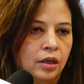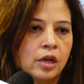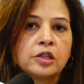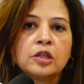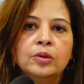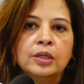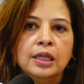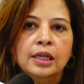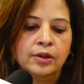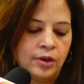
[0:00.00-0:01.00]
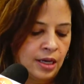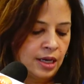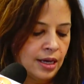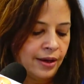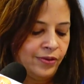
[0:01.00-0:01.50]
Also in
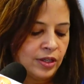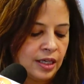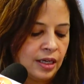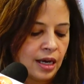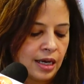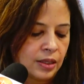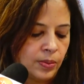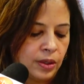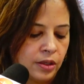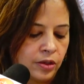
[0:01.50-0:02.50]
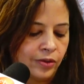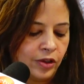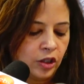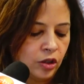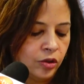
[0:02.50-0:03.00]
Tigray, I visited a hospital
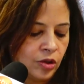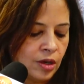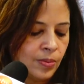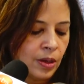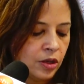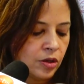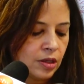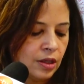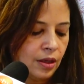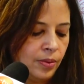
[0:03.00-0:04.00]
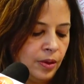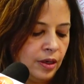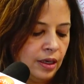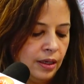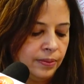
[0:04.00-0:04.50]
serving children and mothers in the
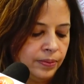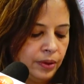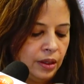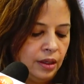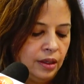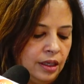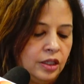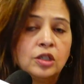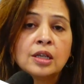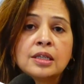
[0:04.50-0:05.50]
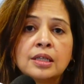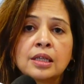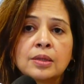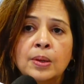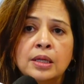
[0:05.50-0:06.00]
community. In just
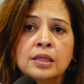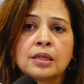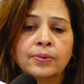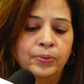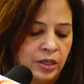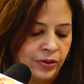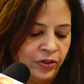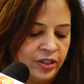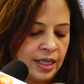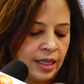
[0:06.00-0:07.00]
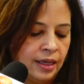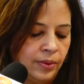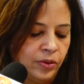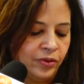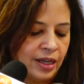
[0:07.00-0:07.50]
6 months, this facility
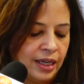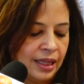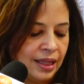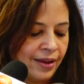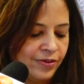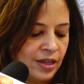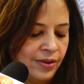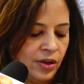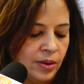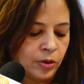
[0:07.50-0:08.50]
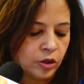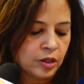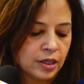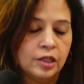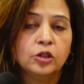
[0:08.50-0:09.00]
provided life-saving
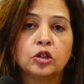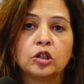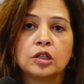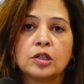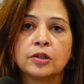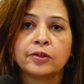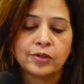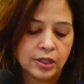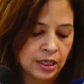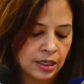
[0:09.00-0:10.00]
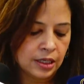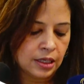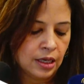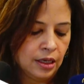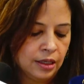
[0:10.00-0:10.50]
emergency nutrition
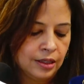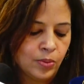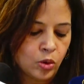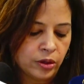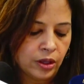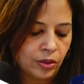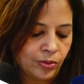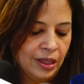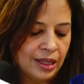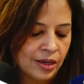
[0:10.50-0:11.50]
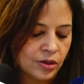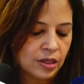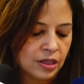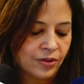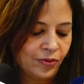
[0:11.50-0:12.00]
services to more than
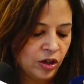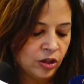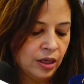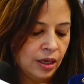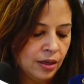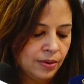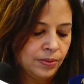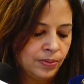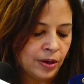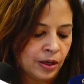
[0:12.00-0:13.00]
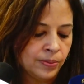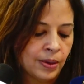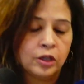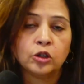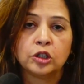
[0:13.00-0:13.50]
3,000 severely
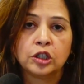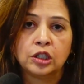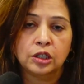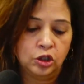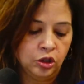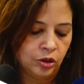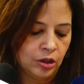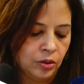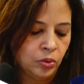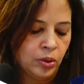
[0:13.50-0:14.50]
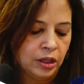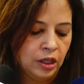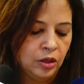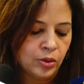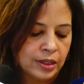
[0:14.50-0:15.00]
malnourished children with
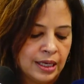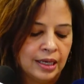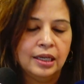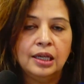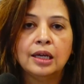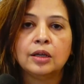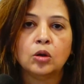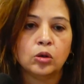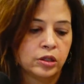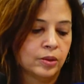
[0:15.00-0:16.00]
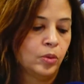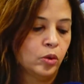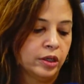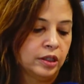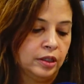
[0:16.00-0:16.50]
USAID and goal
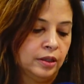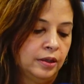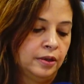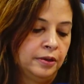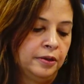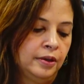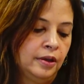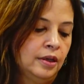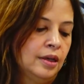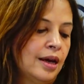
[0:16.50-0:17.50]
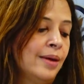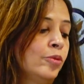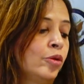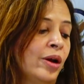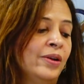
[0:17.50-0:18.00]
support. I'm
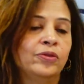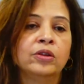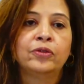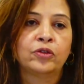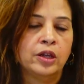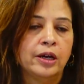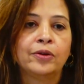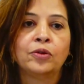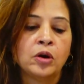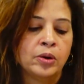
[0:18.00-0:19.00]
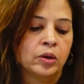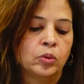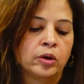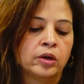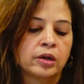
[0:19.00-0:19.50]
grateful for the heroic
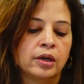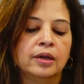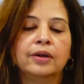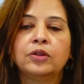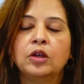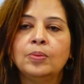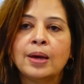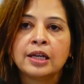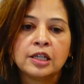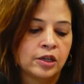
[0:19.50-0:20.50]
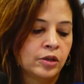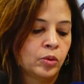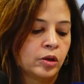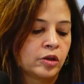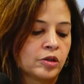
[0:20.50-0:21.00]
work of the humanitarian
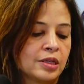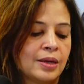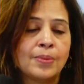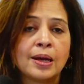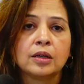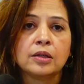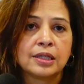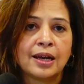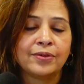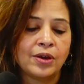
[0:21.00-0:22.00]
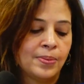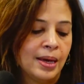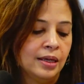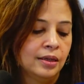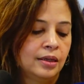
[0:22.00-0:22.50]
workers and medical staff I
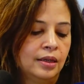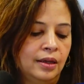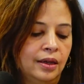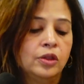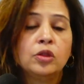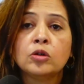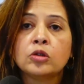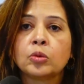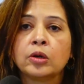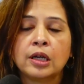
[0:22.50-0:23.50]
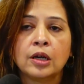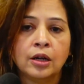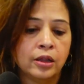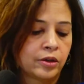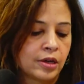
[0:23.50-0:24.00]
met, and those working
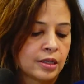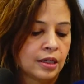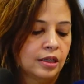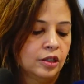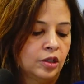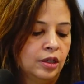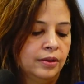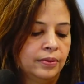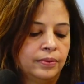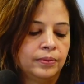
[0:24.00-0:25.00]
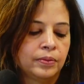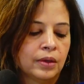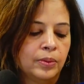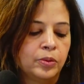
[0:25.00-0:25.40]
all across the country. I